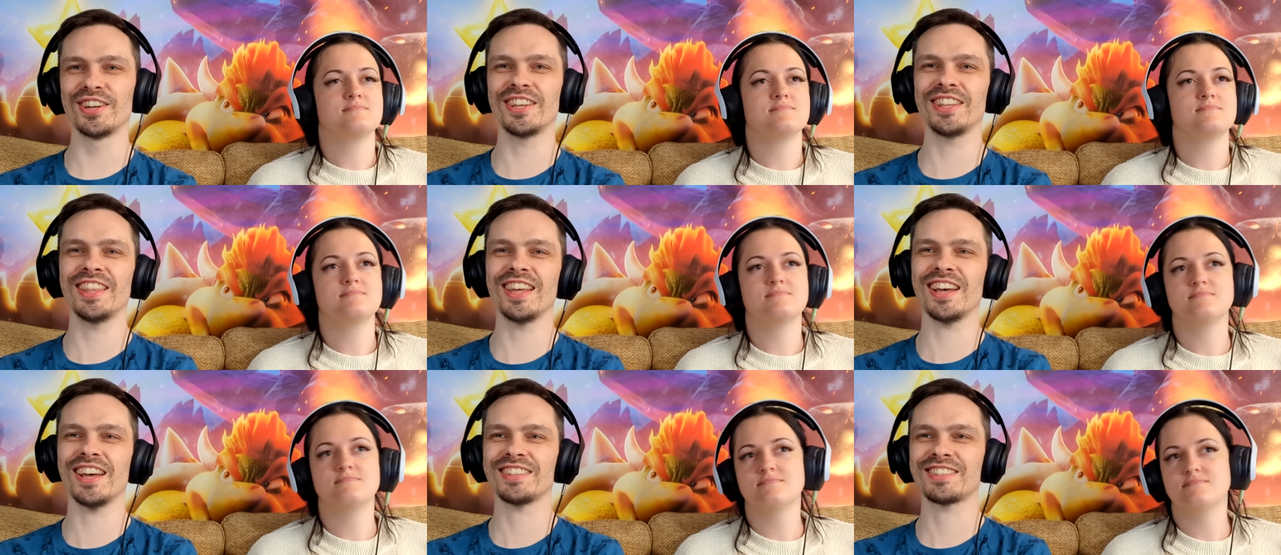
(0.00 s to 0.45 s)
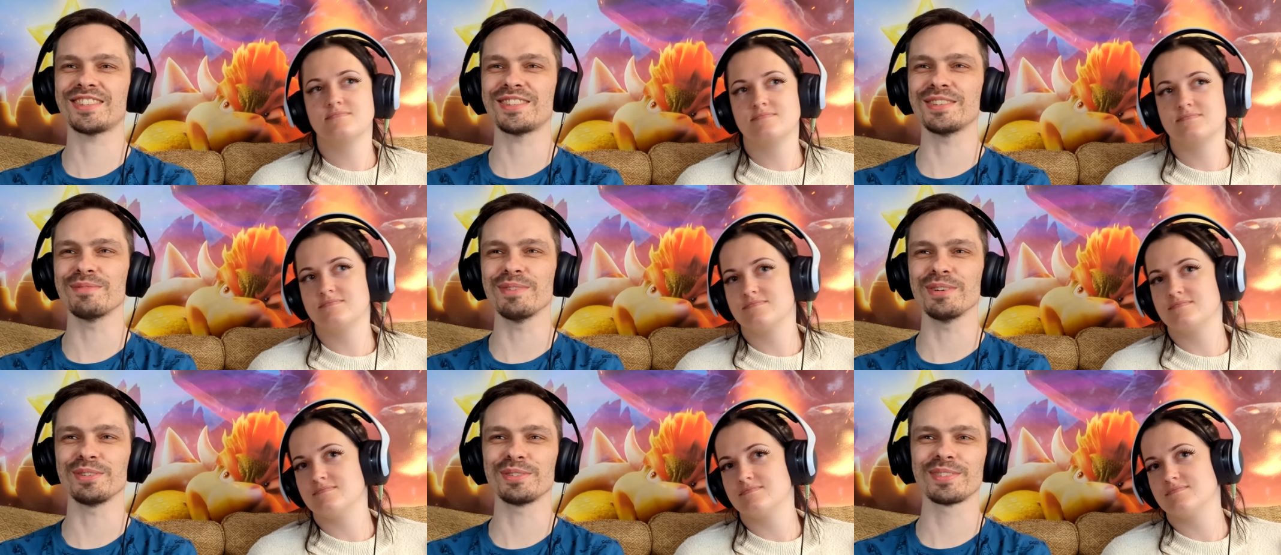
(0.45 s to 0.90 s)
Speaker 1: That's
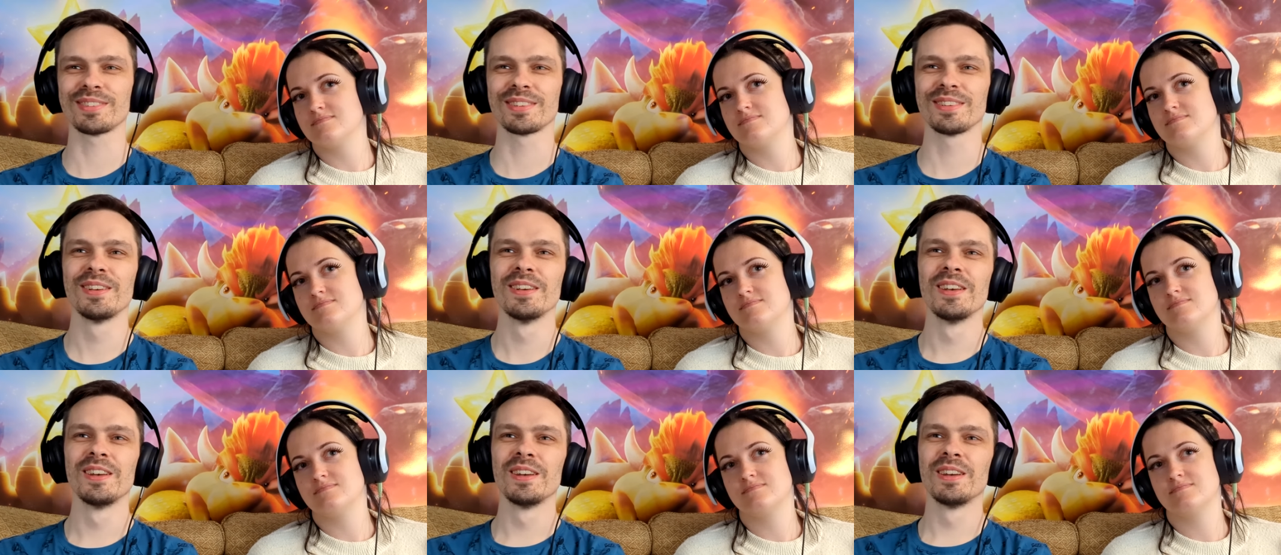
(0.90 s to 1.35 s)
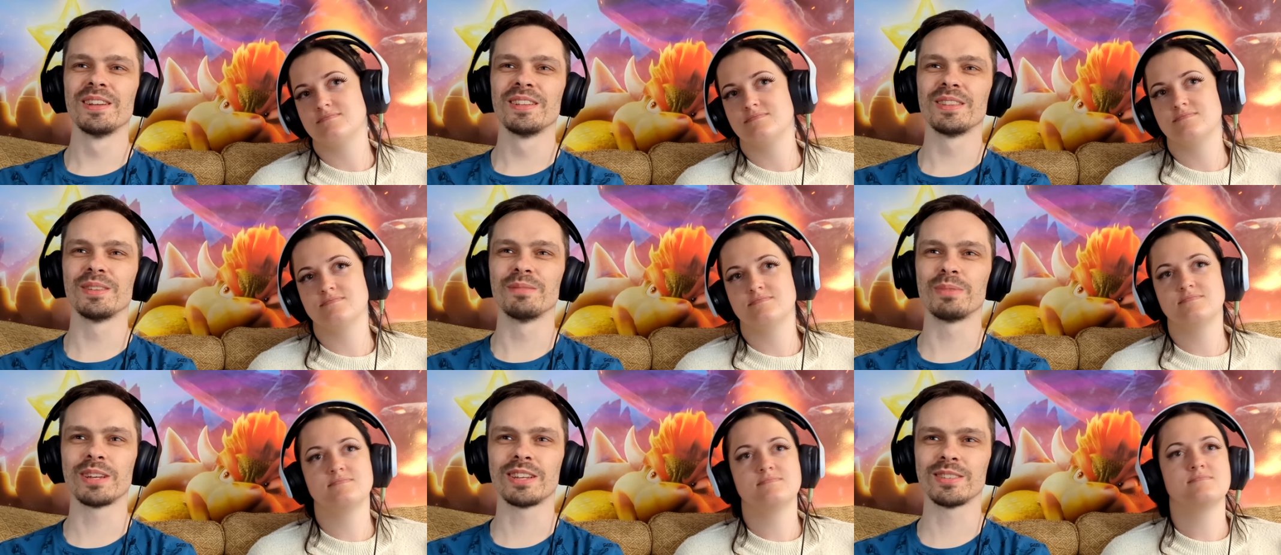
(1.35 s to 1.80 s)
the most,
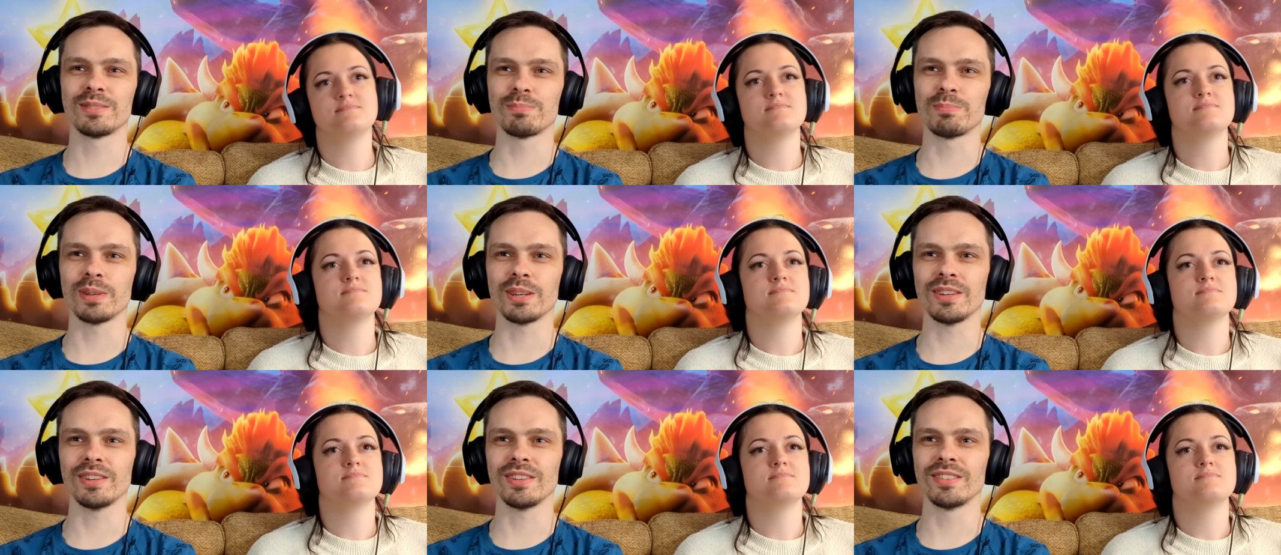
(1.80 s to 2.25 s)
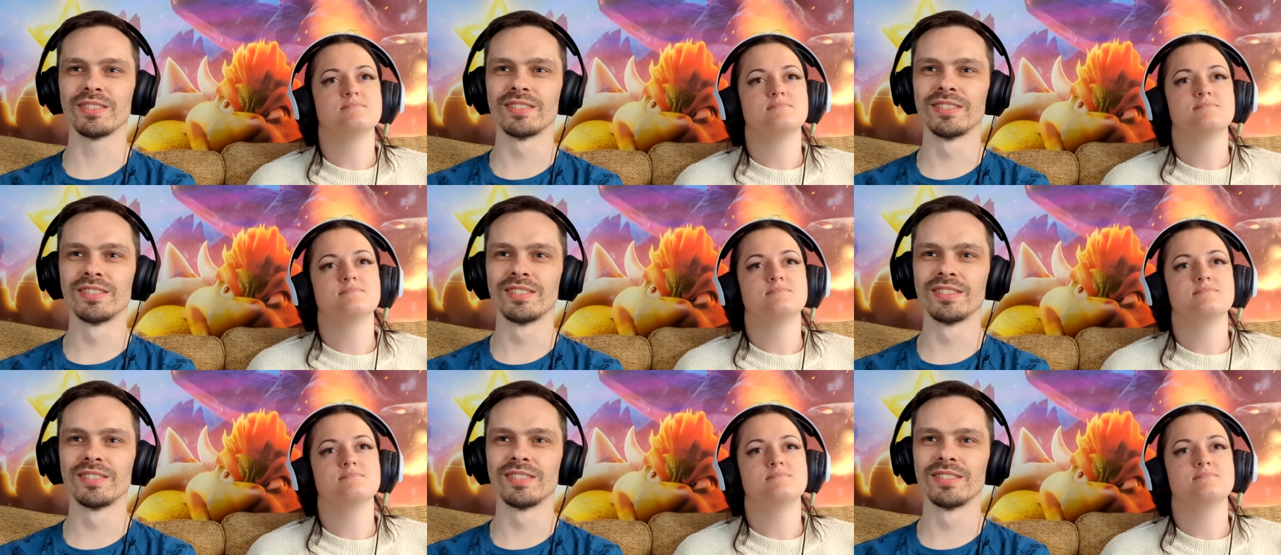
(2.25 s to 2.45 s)
the biggest burn.